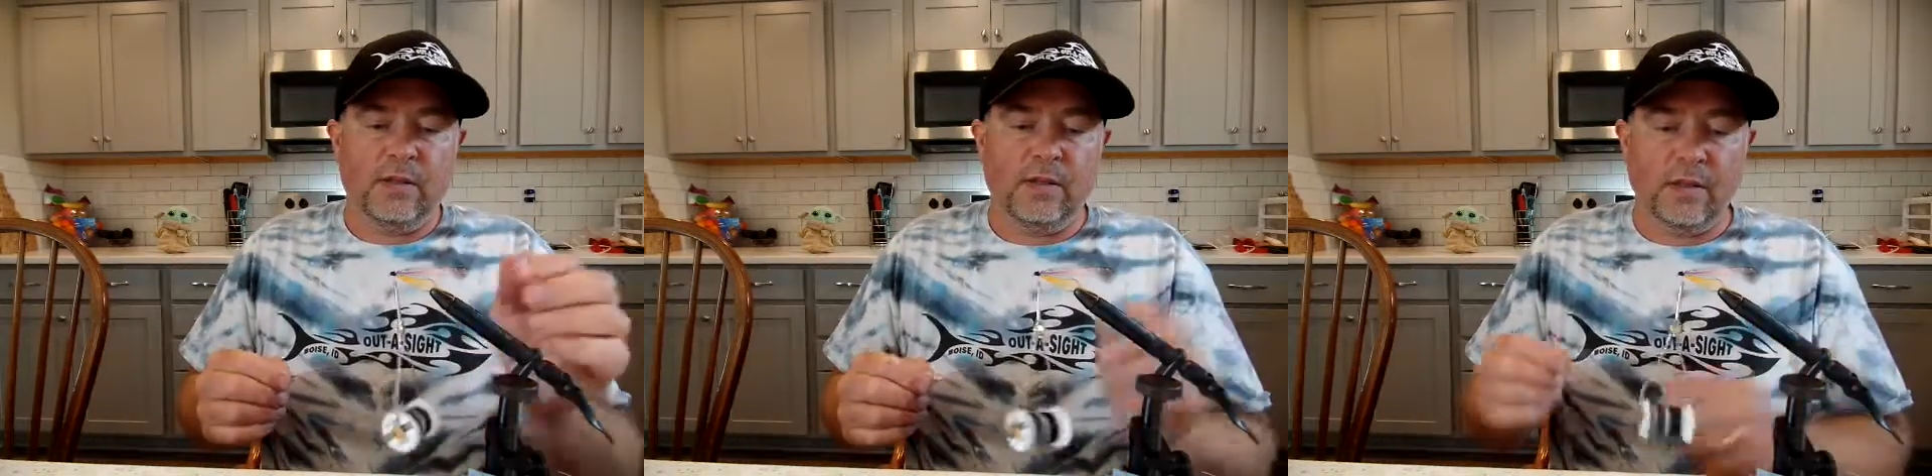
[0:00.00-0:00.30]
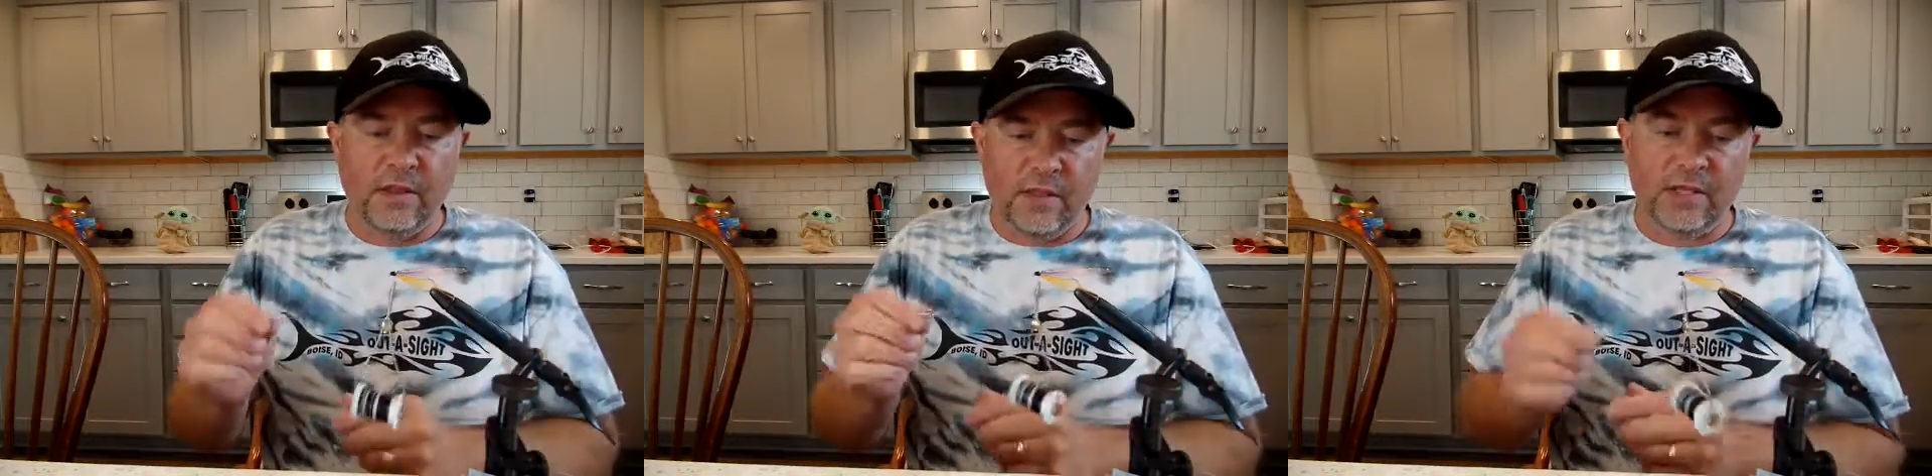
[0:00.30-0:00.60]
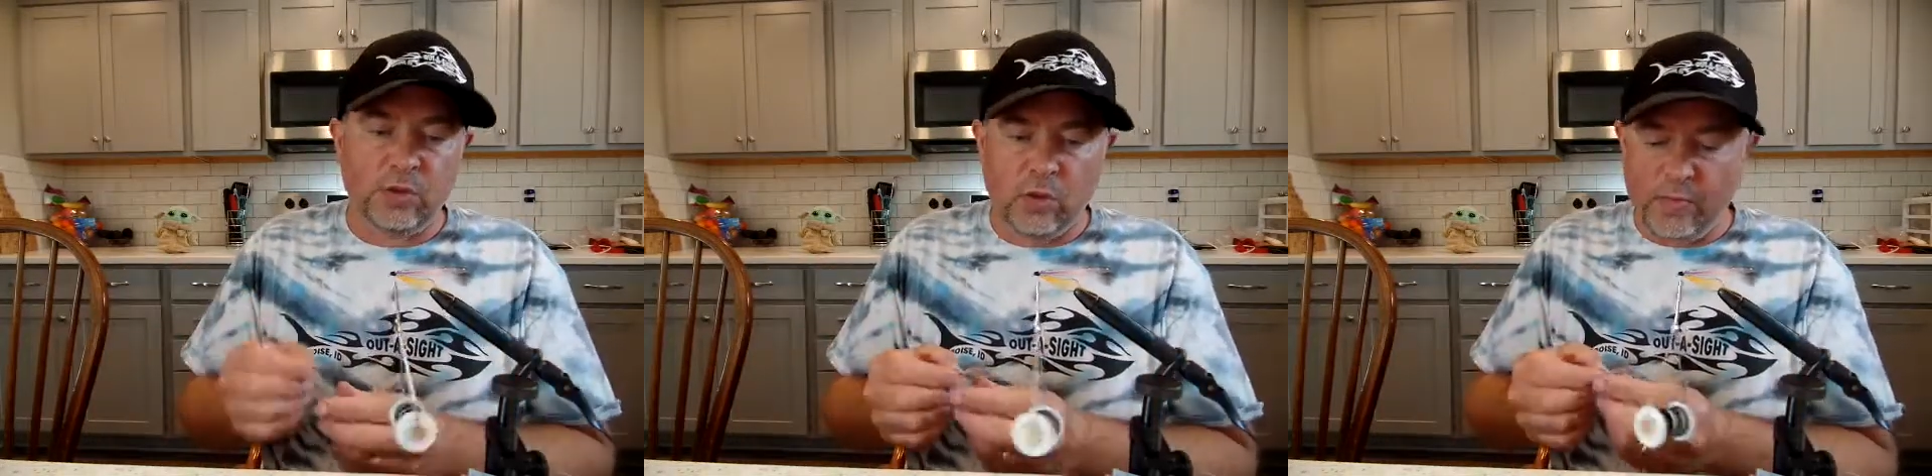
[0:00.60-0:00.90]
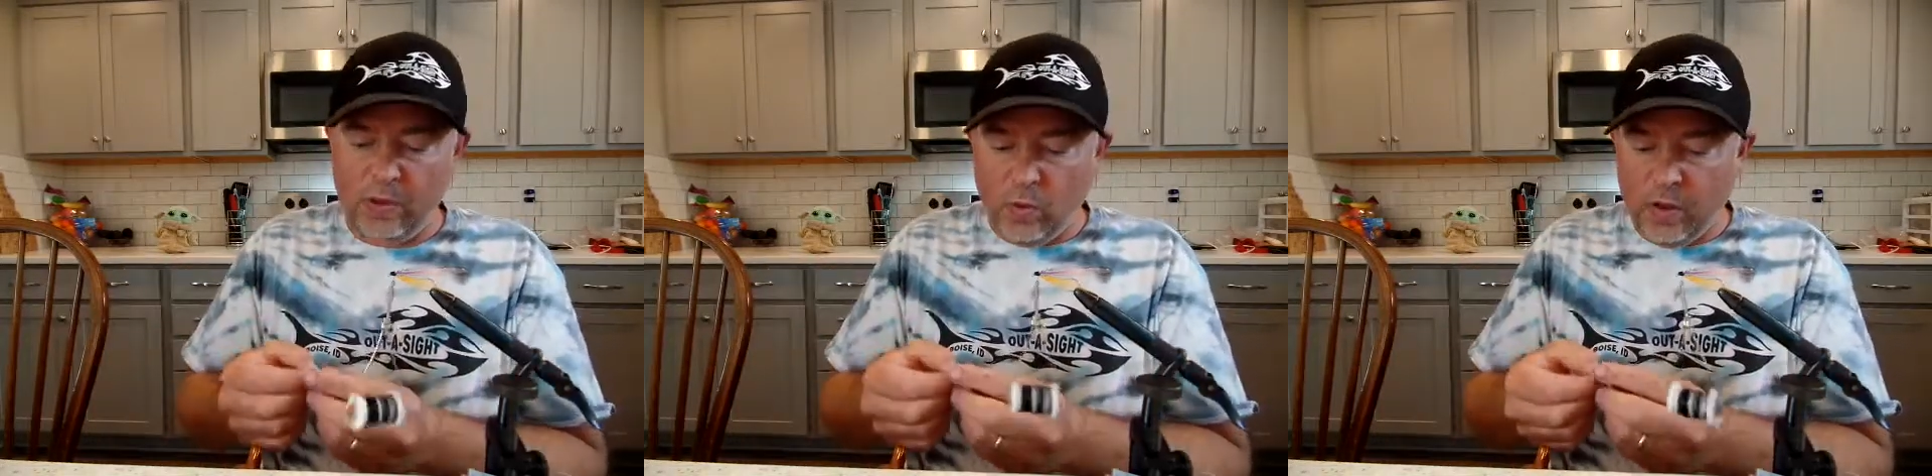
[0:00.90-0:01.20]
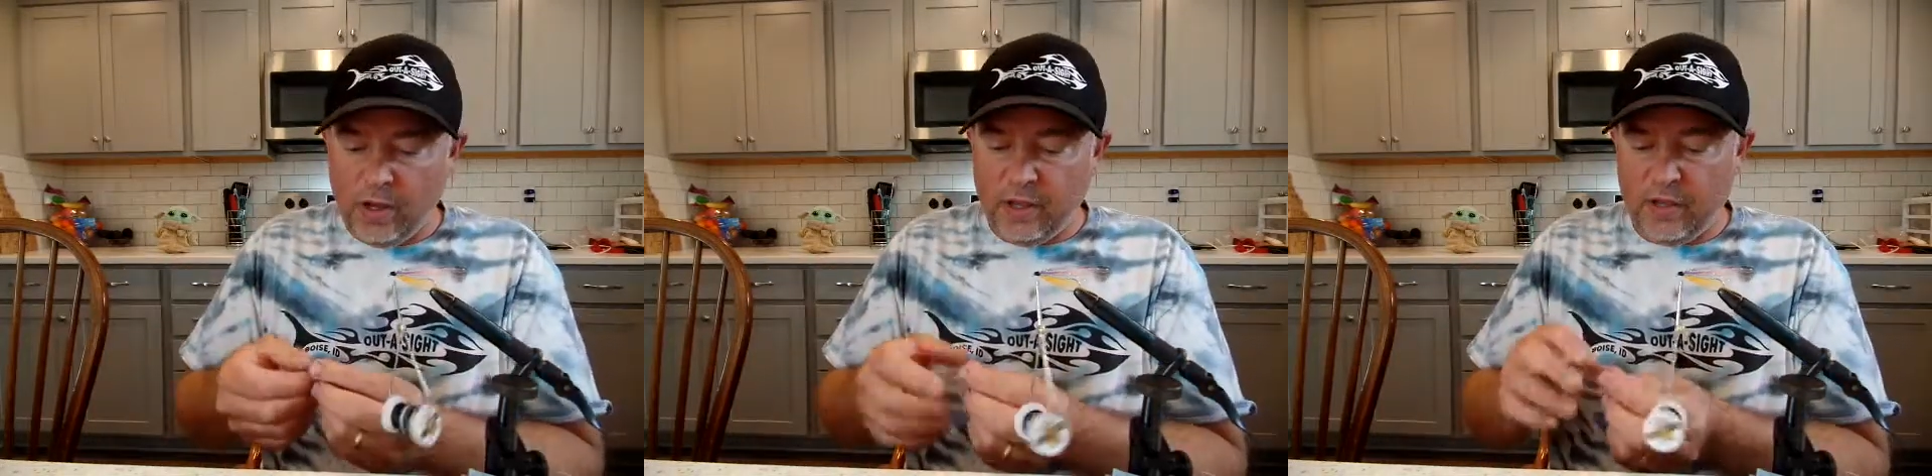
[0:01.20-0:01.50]
this would be
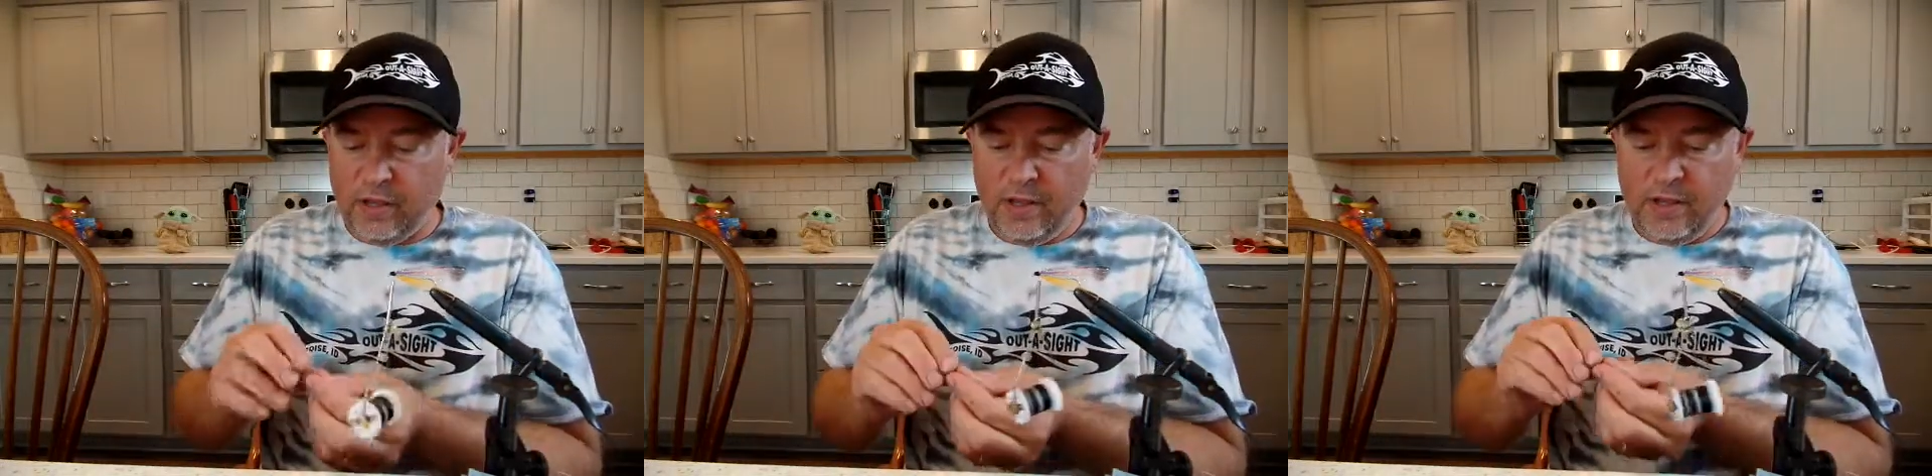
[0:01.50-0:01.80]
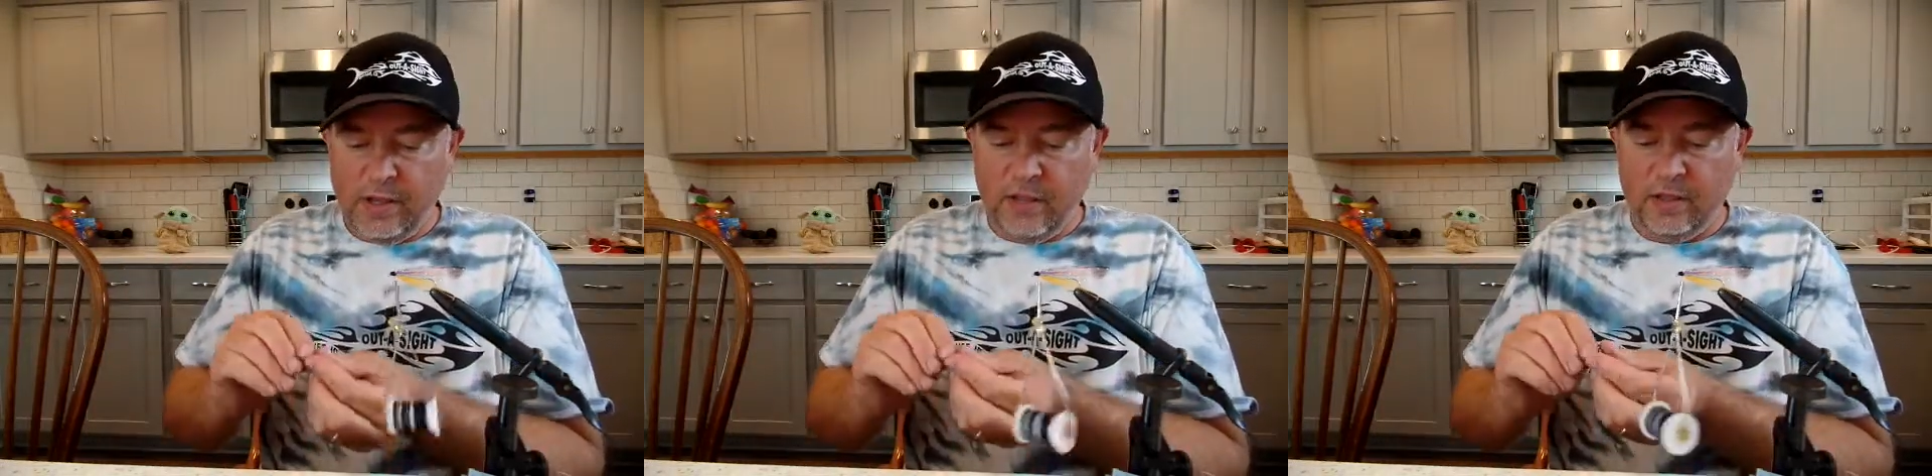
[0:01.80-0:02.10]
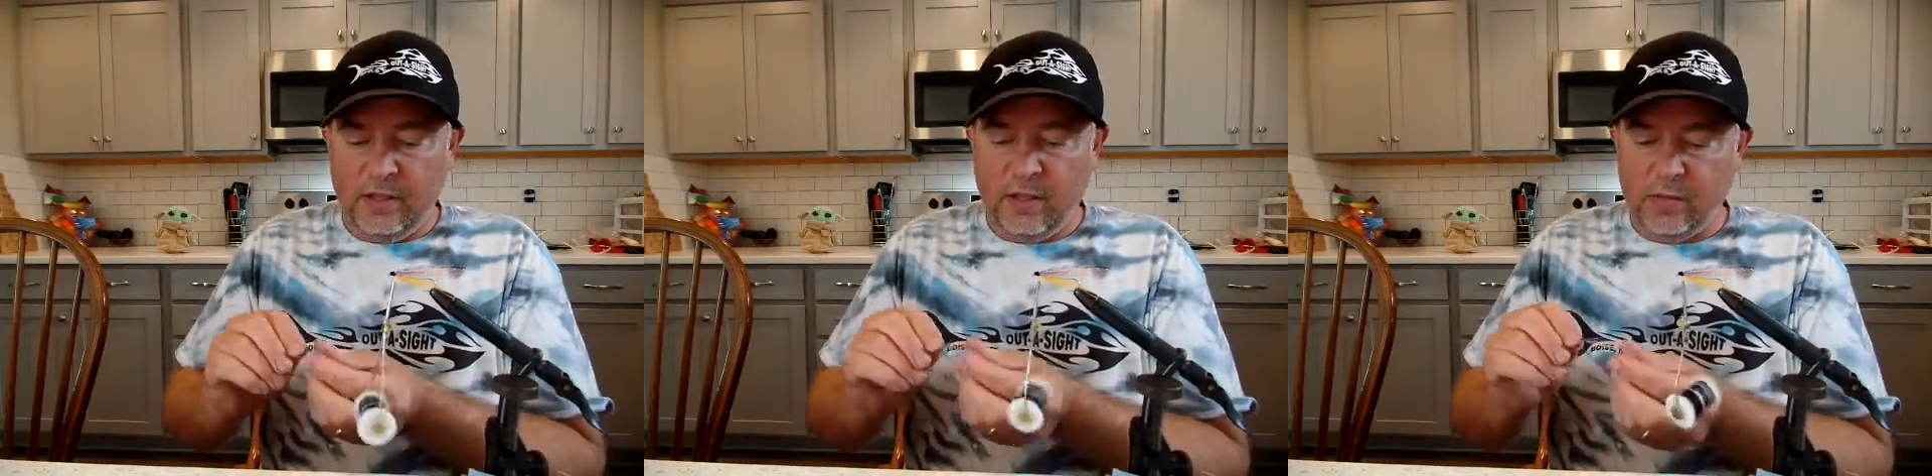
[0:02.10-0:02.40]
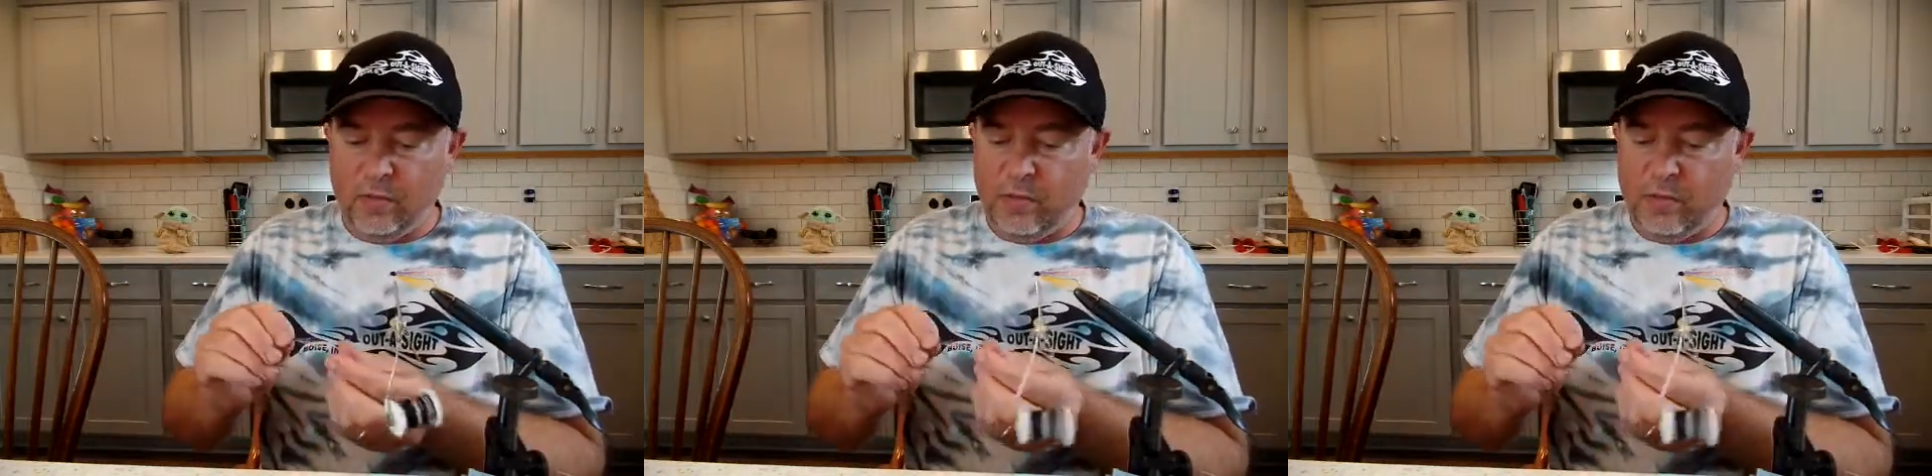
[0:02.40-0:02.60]
one. The other would,